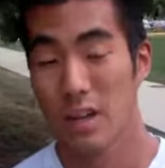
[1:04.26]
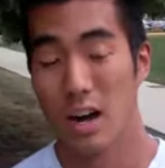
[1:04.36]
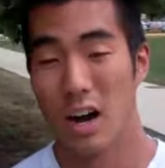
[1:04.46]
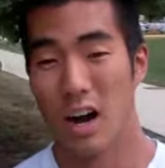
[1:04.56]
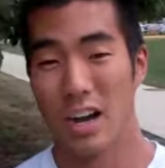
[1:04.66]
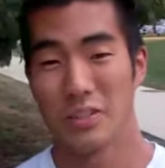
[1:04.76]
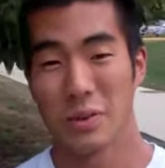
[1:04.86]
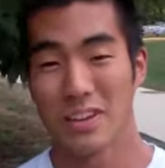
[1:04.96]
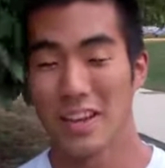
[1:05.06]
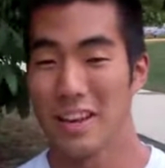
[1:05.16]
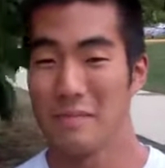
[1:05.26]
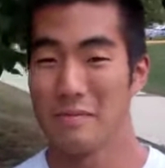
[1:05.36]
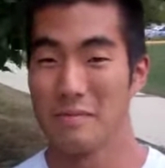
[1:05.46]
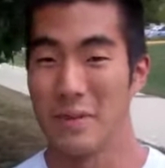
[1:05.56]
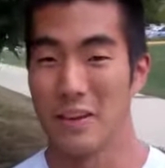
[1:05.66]
I just want to
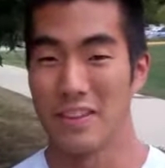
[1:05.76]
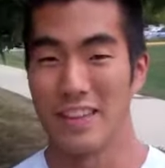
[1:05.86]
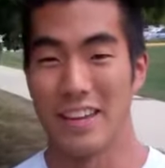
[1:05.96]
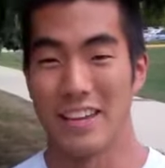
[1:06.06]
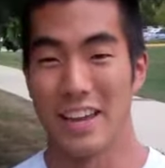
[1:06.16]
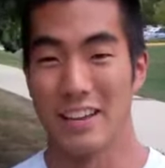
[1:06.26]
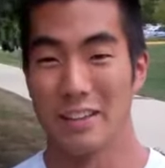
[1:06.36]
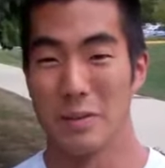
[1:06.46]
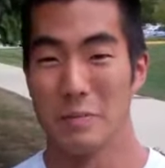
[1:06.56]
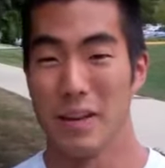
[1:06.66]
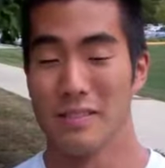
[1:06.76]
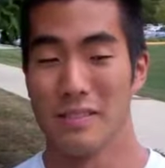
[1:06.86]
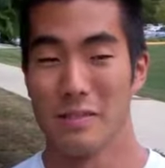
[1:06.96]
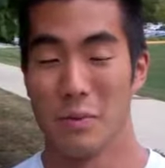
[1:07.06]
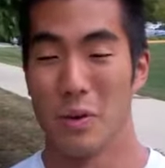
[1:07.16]
get better at the 8K a little
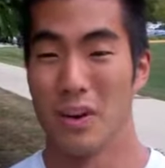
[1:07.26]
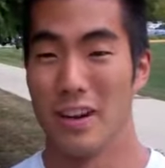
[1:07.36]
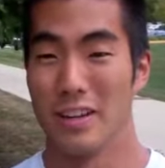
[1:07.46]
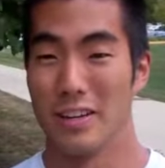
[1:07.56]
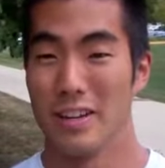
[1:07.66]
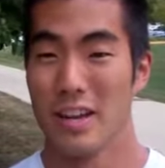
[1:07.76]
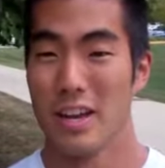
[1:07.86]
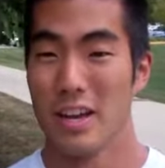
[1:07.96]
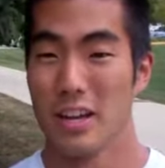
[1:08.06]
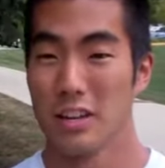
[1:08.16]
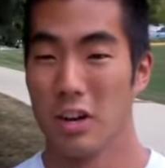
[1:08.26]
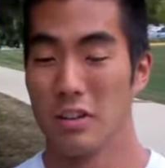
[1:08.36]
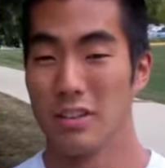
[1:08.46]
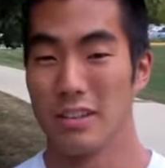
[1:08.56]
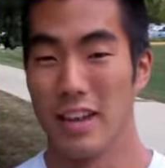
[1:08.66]
bit more and go
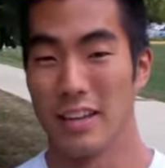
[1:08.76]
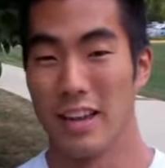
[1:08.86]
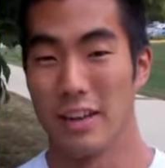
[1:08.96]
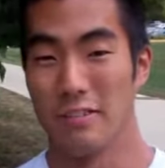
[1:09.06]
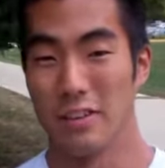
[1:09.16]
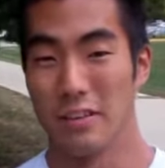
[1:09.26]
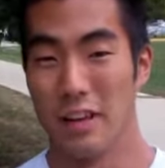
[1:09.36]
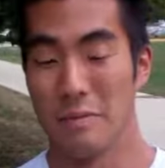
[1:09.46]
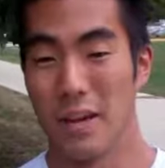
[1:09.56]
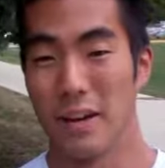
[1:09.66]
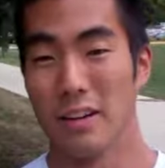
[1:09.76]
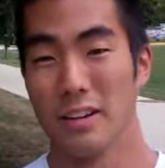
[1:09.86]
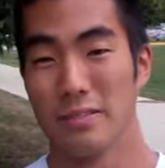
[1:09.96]
into the 10K feeling a lot better.